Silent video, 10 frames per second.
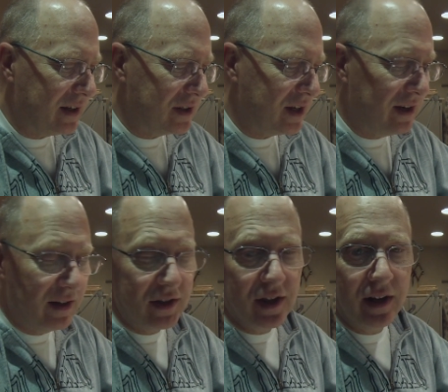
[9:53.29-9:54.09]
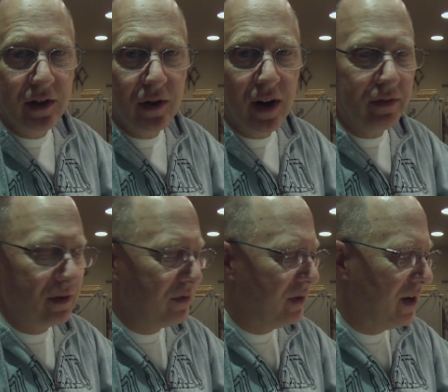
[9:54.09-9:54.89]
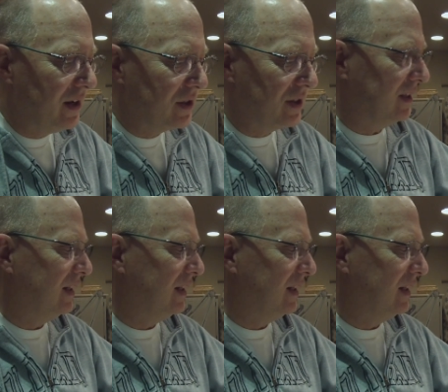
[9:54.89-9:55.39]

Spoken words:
set it aside to dry for a few days.